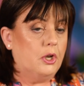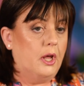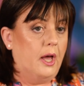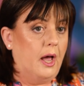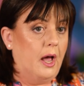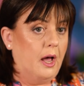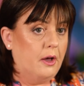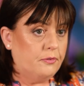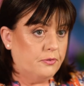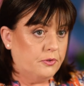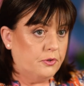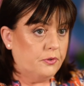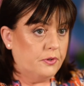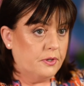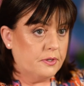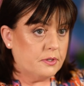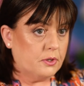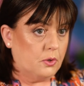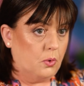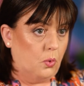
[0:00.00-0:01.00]
after
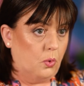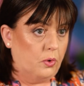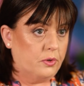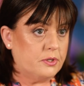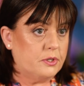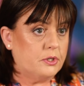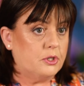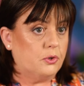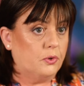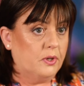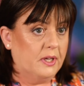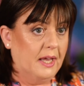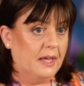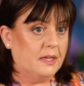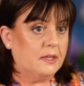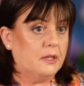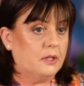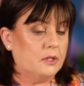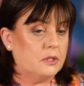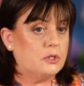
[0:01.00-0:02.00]
this course to
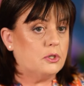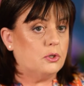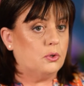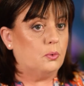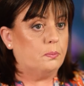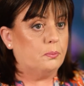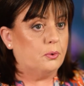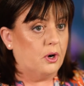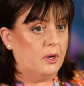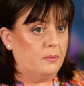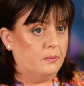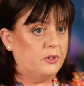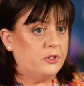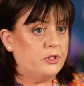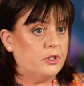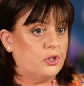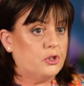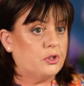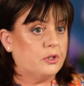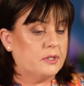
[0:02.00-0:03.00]
get into primary
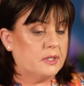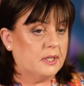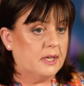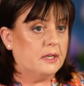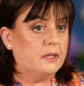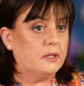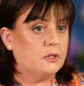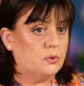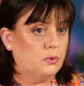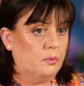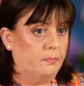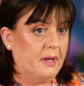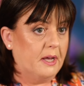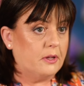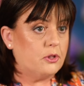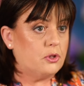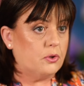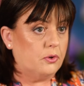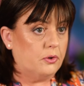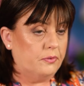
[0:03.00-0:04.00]
teaching, to get into a
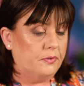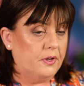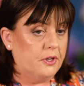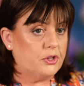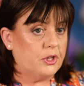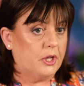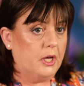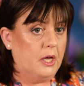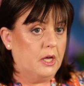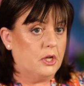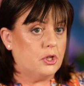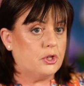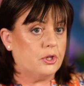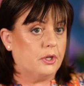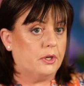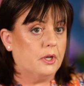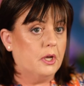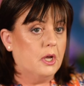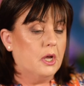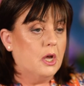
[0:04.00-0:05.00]
Bachelor of
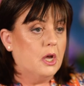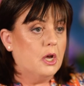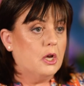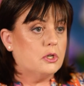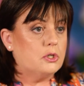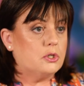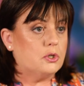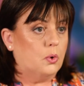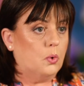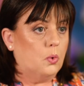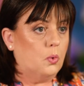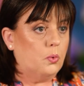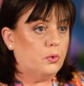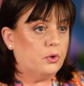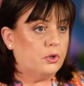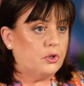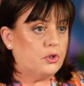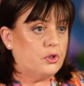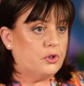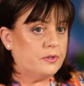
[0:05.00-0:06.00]
Education.
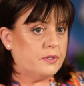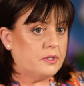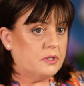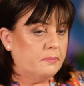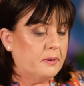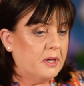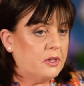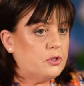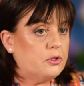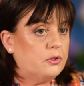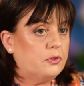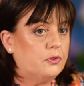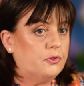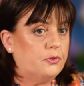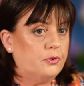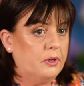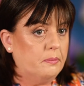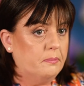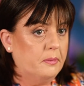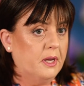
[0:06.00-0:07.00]
So just to mention the
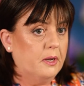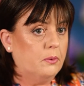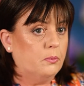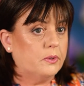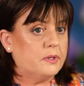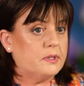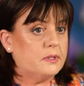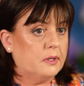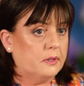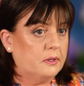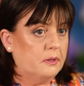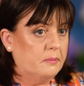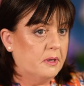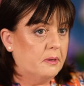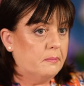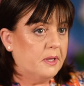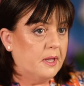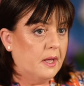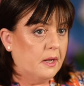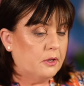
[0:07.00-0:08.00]
3 main ones that they
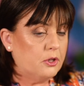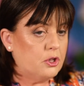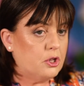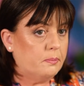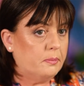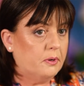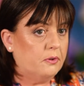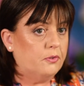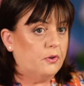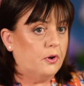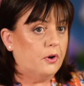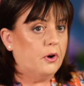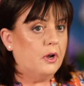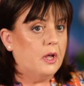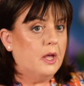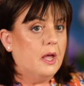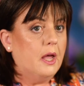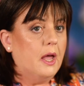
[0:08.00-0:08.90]
may be eligible for,